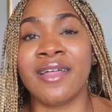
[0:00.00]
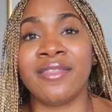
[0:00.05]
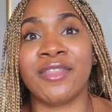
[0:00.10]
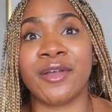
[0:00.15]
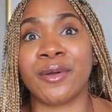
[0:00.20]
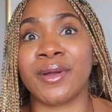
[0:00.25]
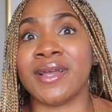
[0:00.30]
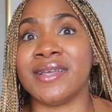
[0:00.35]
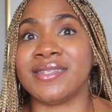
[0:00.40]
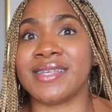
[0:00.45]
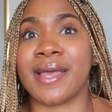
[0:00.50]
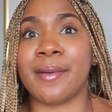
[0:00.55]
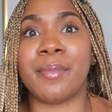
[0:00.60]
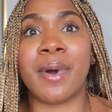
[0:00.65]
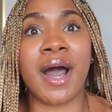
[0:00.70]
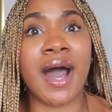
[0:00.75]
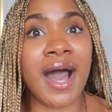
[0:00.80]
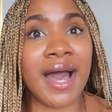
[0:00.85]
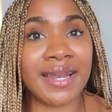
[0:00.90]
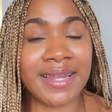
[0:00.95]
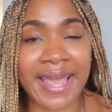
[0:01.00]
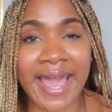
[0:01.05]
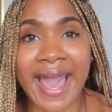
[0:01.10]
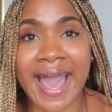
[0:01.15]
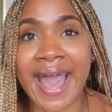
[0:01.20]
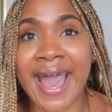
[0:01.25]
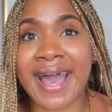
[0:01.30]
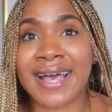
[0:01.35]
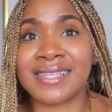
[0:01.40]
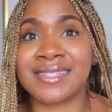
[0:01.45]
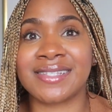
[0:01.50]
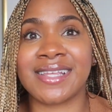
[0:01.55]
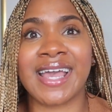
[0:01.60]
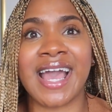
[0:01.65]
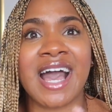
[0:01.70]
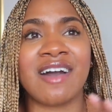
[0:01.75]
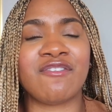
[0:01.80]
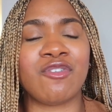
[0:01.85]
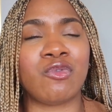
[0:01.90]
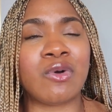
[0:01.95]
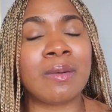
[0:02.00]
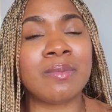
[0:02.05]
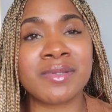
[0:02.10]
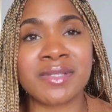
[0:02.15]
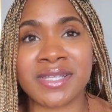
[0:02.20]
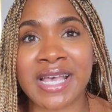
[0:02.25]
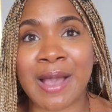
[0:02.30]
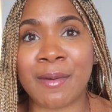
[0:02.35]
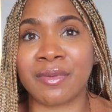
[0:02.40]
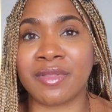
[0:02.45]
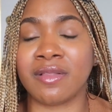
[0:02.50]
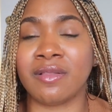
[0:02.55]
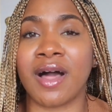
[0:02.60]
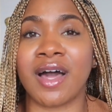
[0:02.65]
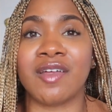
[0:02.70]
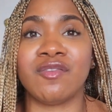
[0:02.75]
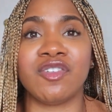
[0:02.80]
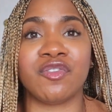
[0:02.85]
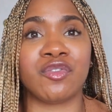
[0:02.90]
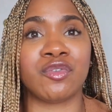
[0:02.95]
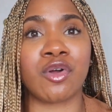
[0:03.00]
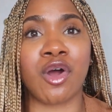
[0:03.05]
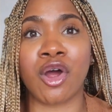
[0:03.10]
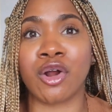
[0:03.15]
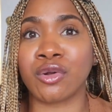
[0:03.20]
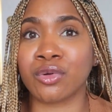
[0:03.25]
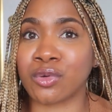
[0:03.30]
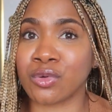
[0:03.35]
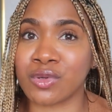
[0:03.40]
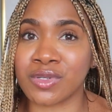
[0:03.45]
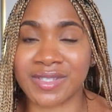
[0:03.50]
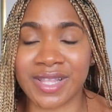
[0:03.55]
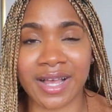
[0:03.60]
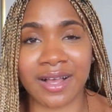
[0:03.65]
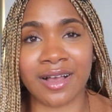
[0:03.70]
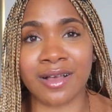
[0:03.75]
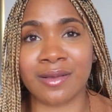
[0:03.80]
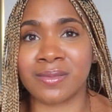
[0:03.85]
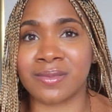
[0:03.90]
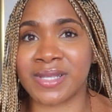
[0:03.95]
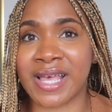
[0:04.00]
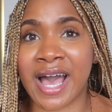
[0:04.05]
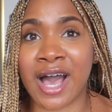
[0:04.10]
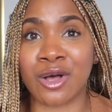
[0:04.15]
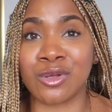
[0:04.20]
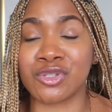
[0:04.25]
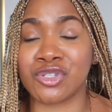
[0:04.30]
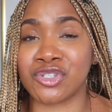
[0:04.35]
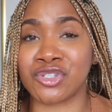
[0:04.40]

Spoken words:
There is a podcast. They have a website with a lot of different articles that comes out.